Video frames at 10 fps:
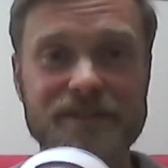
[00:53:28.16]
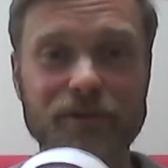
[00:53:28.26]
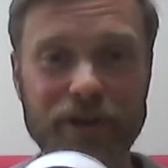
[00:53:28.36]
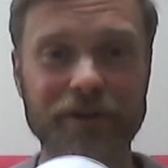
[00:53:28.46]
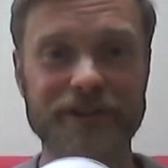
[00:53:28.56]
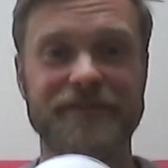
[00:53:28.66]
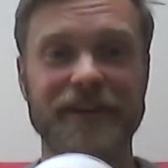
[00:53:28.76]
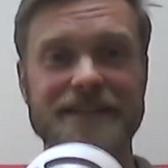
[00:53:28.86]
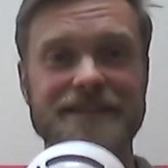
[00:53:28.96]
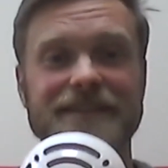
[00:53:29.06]
grin on his
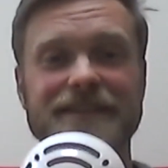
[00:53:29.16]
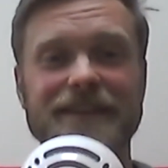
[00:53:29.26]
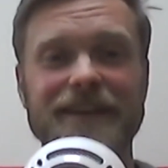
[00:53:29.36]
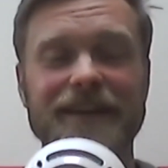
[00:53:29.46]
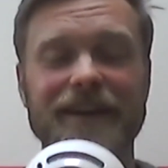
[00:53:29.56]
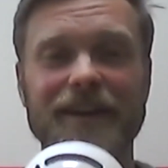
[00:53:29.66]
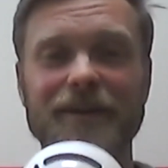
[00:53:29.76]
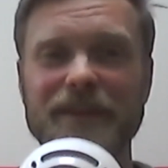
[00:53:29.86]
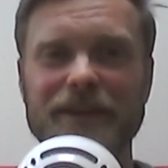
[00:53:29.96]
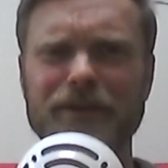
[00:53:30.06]
face. And
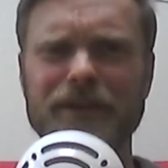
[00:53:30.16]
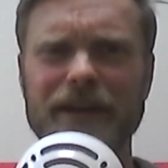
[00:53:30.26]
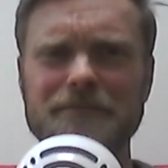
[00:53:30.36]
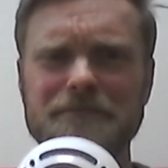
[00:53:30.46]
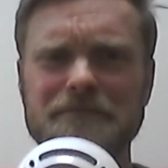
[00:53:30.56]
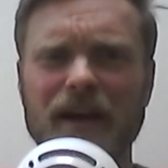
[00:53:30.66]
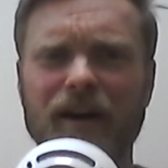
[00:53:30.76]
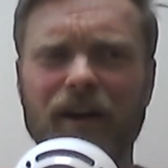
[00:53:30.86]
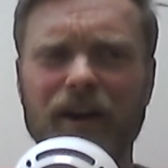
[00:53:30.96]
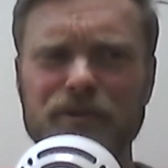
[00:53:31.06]
I'm thinking, okay,
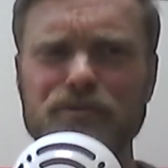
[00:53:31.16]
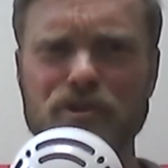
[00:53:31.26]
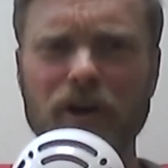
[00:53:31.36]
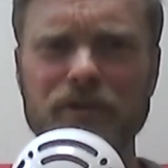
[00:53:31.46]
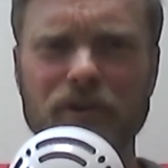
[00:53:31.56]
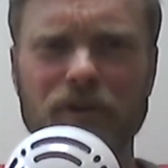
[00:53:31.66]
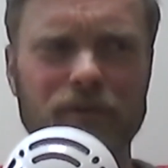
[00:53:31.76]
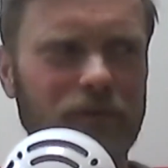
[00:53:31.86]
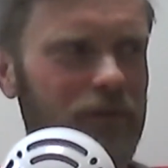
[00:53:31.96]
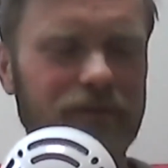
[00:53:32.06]
are you John or
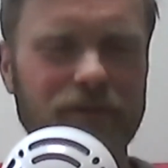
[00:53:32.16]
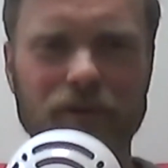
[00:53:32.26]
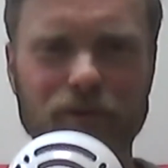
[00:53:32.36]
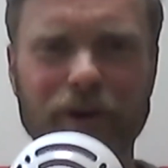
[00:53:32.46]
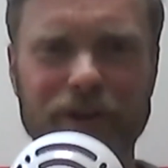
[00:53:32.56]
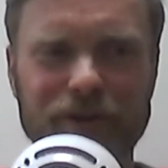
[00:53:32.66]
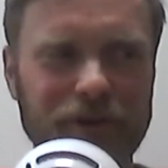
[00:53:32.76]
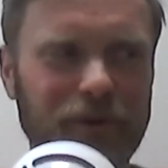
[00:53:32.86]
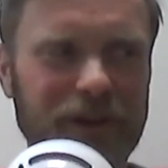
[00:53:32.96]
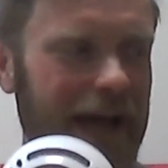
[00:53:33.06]
who are
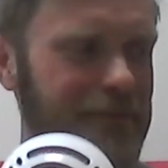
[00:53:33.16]
you? What happened?